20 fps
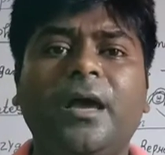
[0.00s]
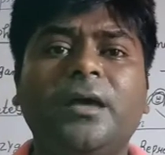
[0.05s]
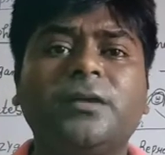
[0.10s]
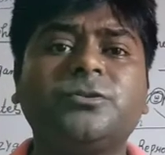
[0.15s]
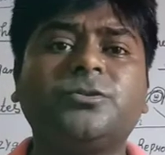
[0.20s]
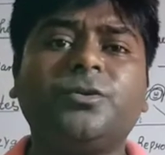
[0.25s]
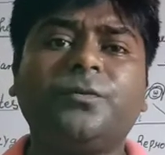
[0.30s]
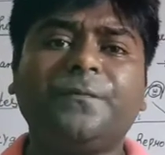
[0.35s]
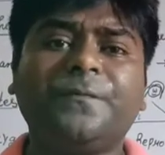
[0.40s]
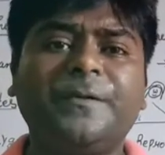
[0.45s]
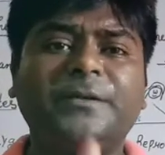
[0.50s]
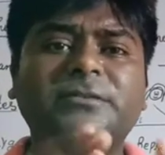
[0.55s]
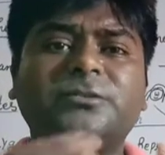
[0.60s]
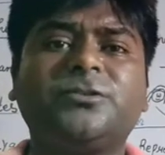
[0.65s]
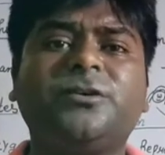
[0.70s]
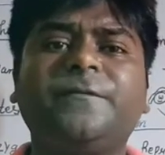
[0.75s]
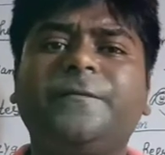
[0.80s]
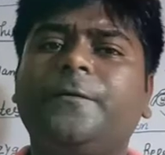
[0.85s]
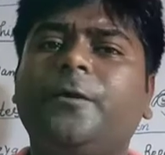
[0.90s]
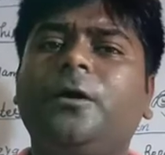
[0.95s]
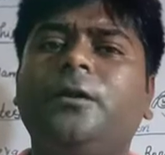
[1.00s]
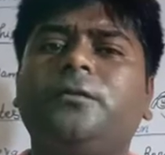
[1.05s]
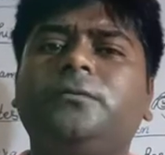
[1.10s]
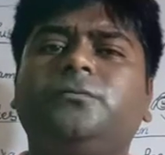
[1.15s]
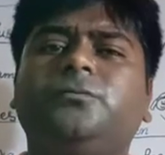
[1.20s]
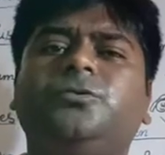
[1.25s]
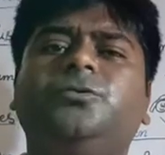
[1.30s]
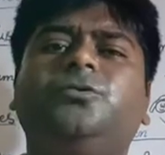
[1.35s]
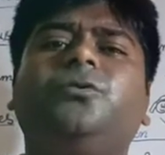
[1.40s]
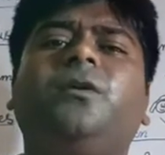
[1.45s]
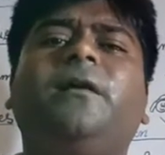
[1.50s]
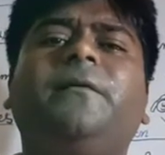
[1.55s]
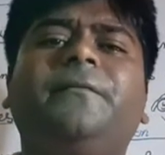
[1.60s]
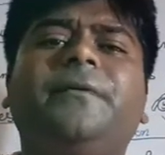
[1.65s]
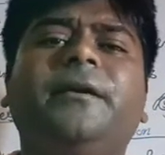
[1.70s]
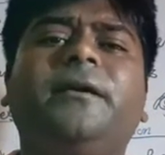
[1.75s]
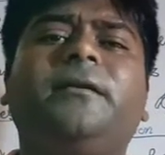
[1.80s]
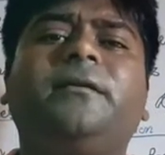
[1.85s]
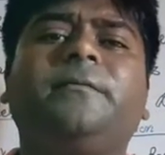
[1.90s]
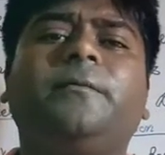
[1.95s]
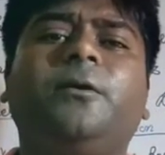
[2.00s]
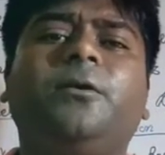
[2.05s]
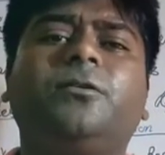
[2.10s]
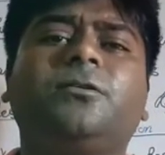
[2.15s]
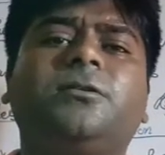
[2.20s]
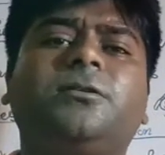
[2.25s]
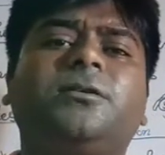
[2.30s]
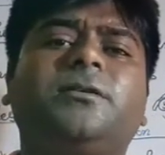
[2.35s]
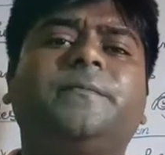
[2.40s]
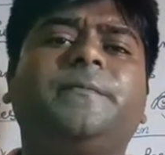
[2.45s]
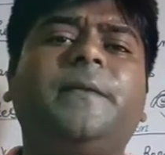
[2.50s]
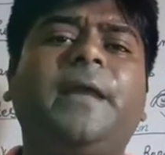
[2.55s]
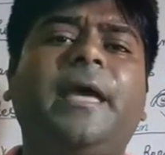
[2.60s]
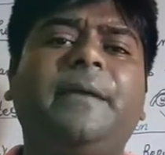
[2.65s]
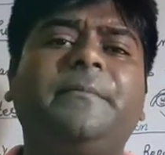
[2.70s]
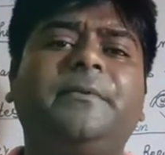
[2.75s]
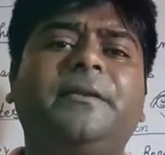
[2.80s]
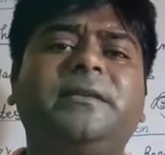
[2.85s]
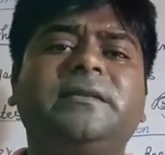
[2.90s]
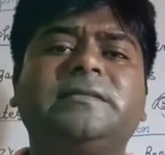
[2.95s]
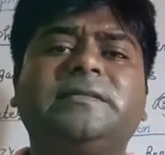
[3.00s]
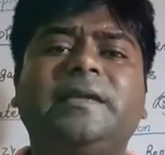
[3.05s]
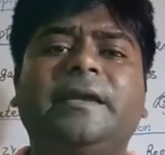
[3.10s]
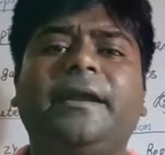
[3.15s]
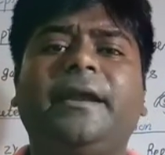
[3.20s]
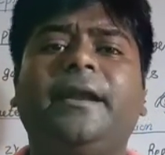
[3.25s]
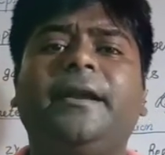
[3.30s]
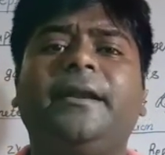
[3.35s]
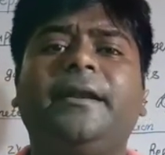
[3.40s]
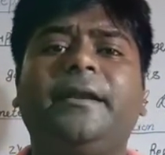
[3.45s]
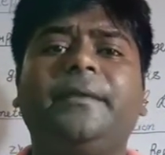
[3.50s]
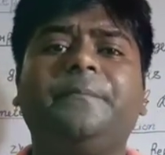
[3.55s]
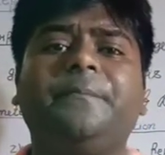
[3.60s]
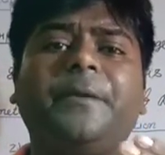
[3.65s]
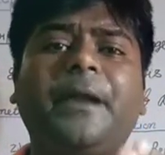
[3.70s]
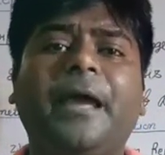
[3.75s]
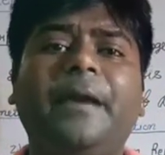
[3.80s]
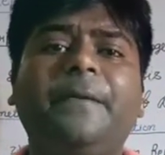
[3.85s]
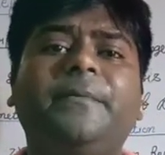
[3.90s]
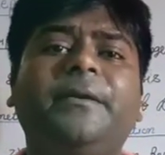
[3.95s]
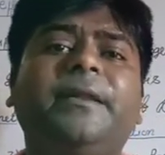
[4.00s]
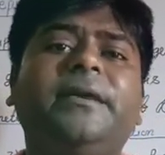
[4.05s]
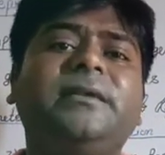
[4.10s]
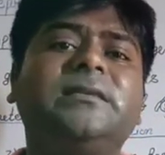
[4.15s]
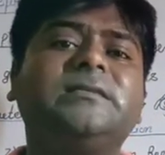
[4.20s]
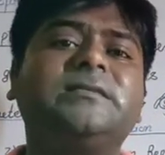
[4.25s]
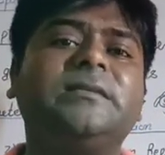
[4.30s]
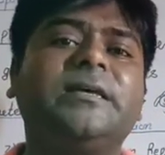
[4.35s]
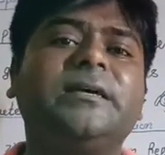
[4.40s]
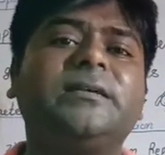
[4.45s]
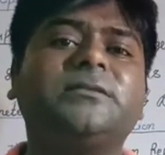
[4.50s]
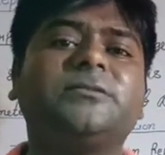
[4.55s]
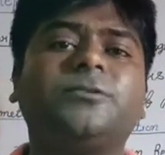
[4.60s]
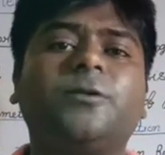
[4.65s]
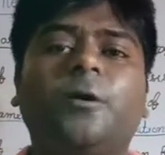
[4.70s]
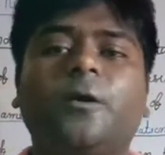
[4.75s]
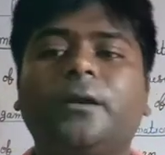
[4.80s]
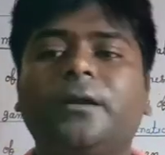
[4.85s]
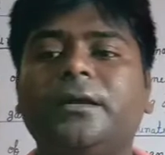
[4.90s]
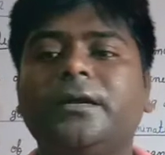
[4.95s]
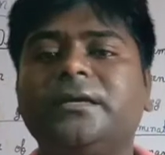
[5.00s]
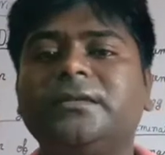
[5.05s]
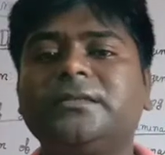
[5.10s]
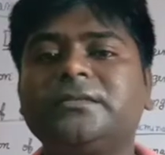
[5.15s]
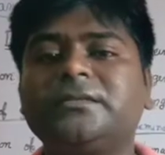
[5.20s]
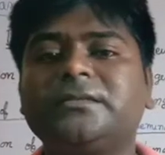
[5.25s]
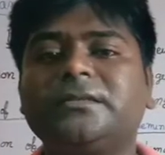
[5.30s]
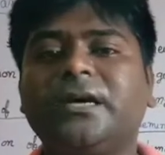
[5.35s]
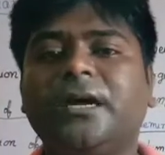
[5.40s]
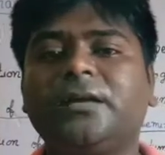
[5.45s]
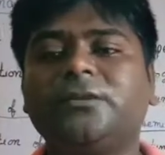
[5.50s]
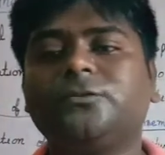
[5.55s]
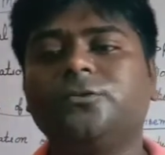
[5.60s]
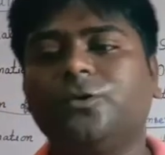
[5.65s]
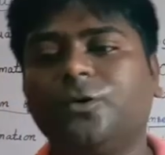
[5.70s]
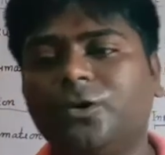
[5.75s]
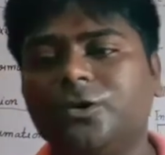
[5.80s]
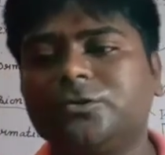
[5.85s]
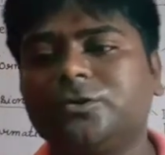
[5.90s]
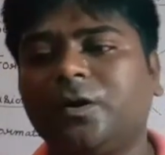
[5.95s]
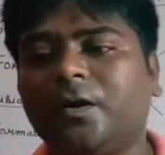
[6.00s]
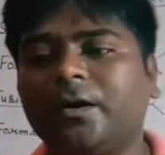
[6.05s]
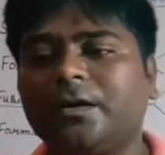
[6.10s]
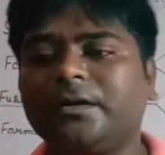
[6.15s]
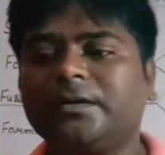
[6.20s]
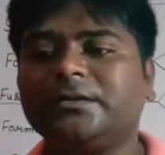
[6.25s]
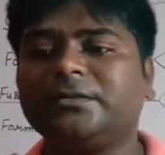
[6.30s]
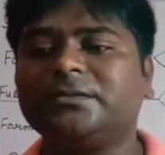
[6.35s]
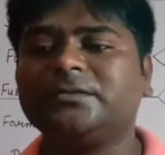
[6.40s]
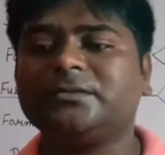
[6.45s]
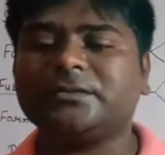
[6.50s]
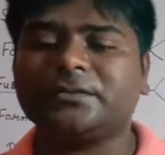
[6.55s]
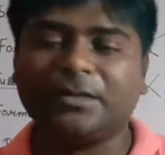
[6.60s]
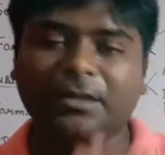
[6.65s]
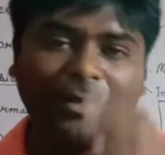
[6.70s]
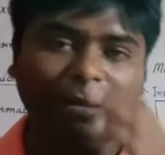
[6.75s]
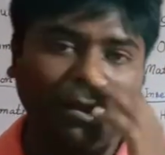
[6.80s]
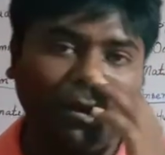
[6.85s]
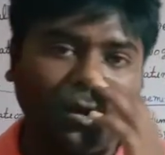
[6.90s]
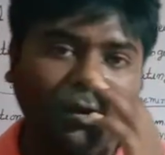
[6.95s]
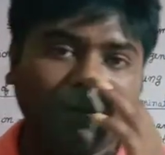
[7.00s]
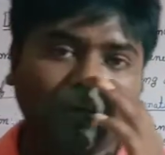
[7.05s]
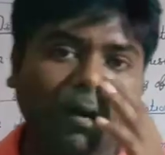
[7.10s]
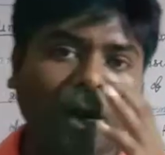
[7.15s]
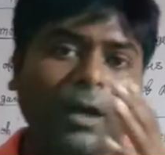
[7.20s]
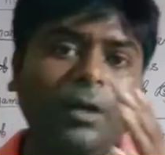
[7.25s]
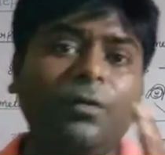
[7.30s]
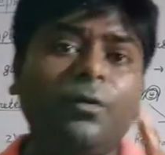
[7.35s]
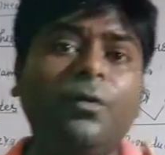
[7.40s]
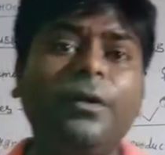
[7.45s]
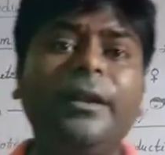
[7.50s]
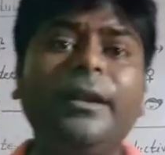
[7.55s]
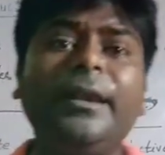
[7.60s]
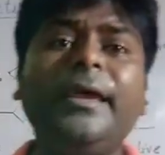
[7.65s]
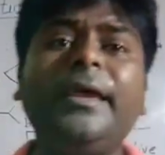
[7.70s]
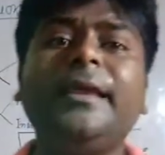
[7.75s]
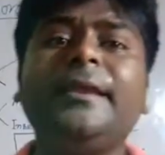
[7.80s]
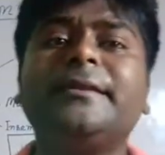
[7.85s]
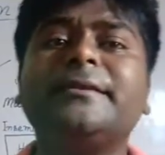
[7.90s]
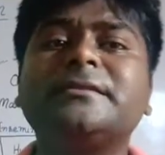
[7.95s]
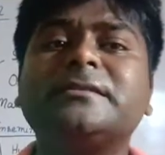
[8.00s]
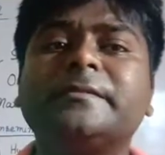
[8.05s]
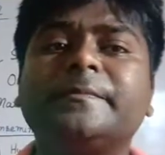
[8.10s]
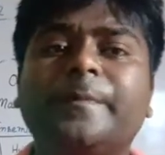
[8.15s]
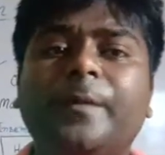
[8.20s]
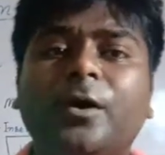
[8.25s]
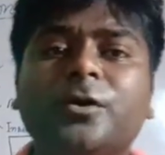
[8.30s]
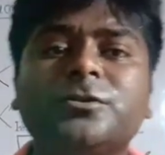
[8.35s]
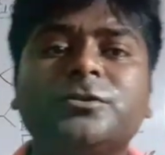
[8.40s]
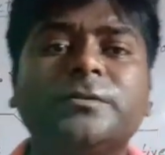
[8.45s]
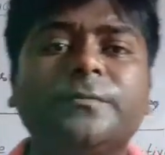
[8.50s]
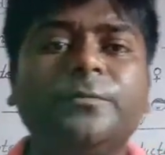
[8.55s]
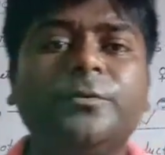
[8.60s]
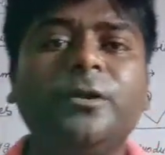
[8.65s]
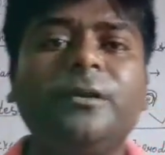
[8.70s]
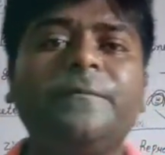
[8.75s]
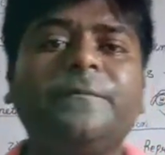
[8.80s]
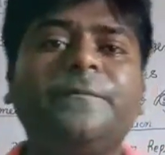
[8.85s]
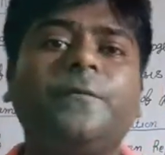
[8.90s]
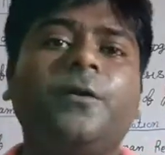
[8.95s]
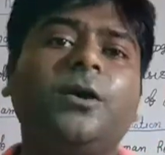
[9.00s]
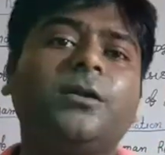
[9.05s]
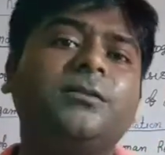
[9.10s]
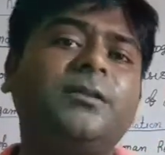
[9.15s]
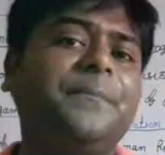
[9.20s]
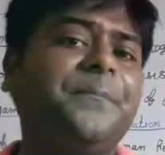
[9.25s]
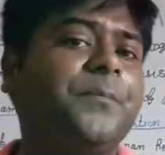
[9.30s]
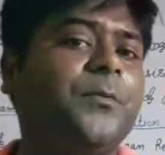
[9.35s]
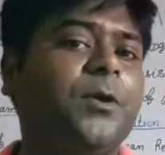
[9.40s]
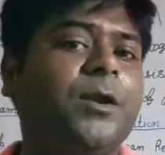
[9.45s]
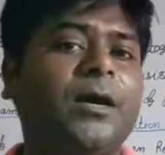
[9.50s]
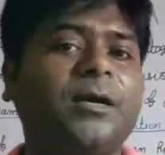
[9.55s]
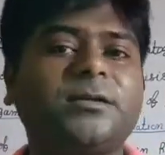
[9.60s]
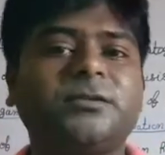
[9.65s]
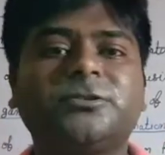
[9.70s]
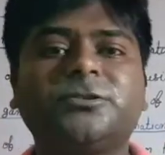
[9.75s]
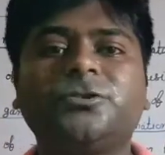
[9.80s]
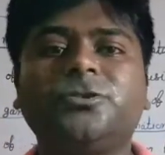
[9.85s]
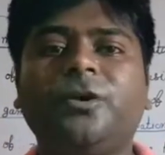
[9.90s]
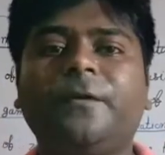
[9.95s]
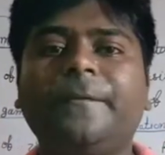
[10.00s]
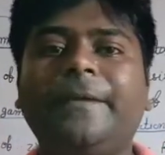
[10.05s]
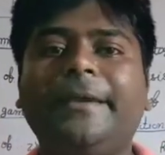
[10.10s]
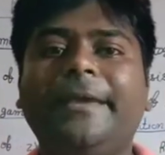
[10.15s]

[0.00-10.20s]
So first of all, you are aware about primary, secondary. Primary sex organs are those organs who are only responsible for the production of